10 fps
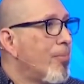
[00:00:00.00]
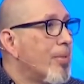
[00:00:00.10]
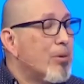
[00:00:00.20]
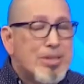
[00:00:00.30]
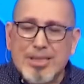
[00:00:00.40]

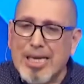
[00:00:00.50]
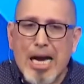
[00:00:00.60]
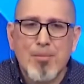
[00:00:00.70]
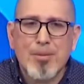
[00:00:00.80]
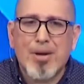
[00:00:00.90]
There was a
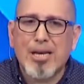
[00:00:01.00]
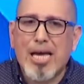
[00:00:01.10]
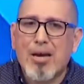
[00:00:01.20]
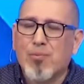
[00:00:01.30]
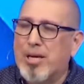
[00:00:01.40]
time in my
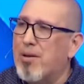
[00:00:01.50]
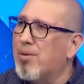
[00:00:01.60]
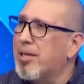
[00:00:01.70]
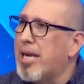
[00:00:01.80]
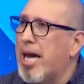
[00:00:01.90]
life when
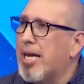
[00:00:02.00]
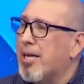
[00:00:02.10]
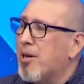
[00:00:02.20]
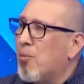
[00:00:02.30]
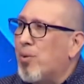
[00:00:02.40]
Evelyn and I,
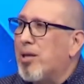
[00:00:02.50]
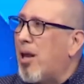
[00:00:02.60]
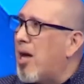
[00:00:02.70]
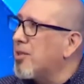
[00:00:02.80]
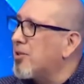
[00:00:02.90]
we
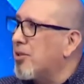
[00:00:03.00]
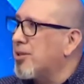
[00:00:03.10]
lost our